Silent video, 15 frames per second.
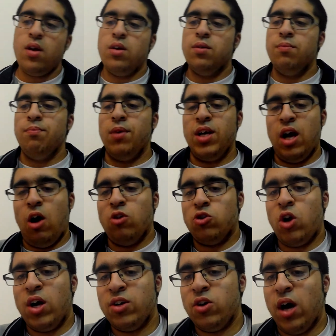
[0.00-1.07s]
But yeah, I'll
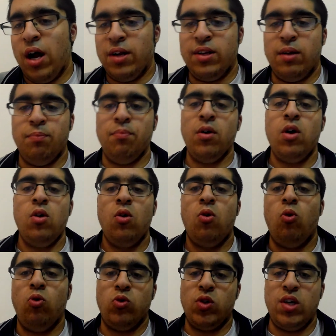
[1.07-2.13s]
try to add them
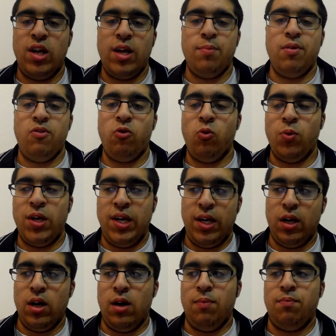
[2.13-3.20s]
all today before we
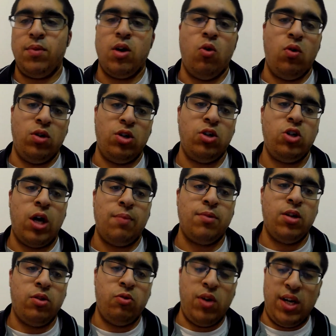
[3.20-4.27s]
go on to
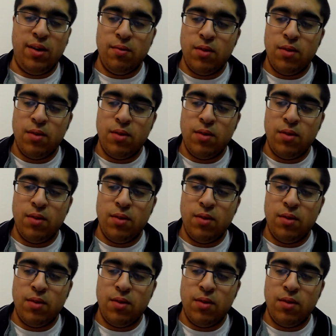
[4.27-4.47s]
chapter 3.